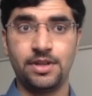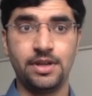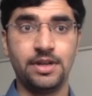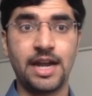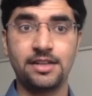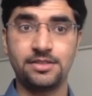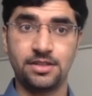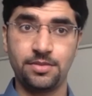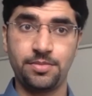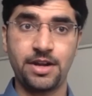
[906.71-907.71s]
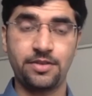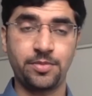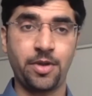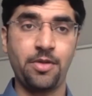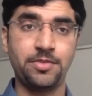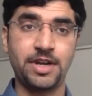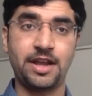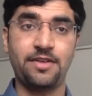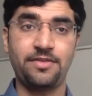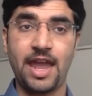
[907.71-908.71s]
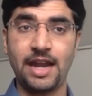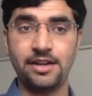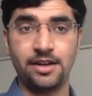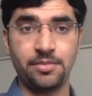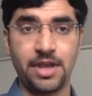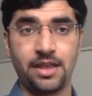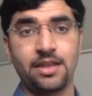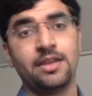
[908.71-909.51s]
That is another part of the problem that I've added in my